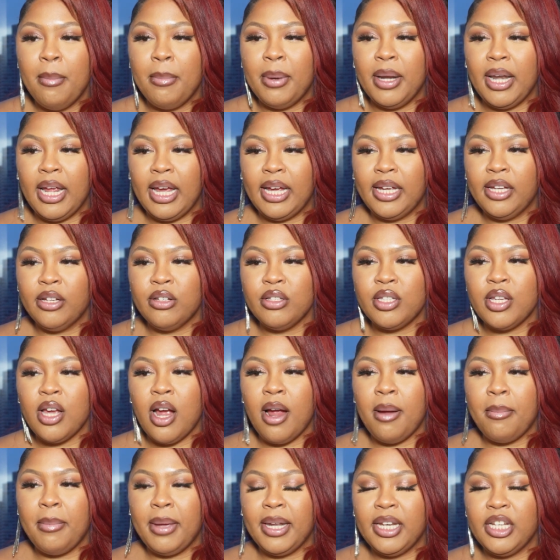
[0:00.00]
Penang Hill to
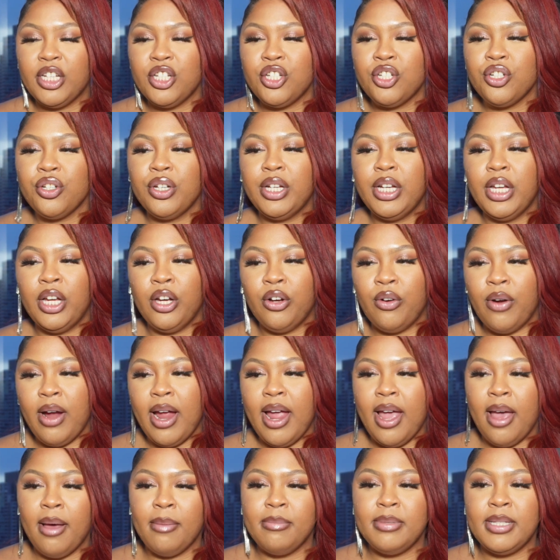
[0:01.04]
Armenia Street, a
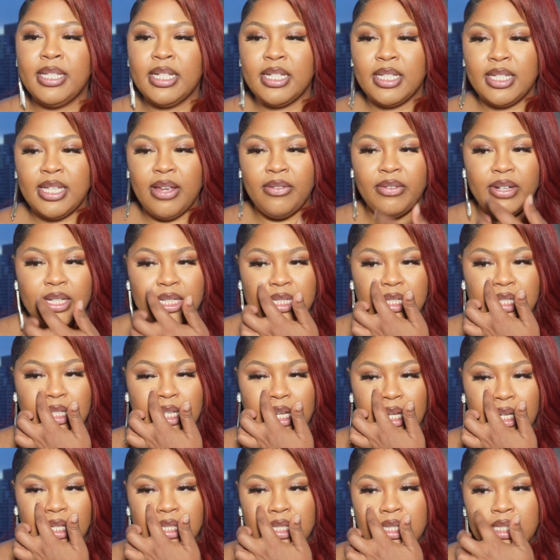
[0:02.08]
grab,
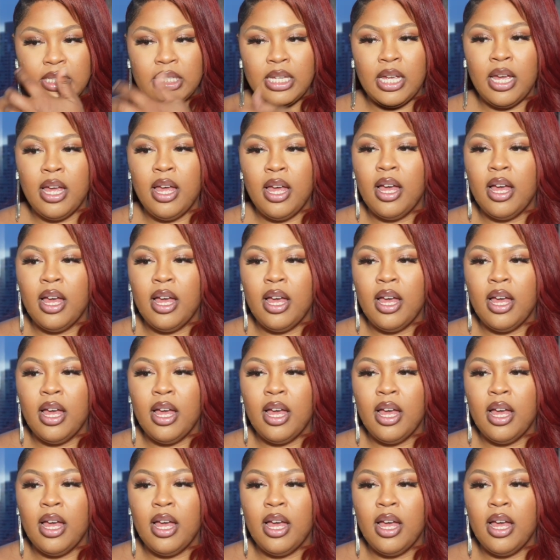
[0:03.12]
$676.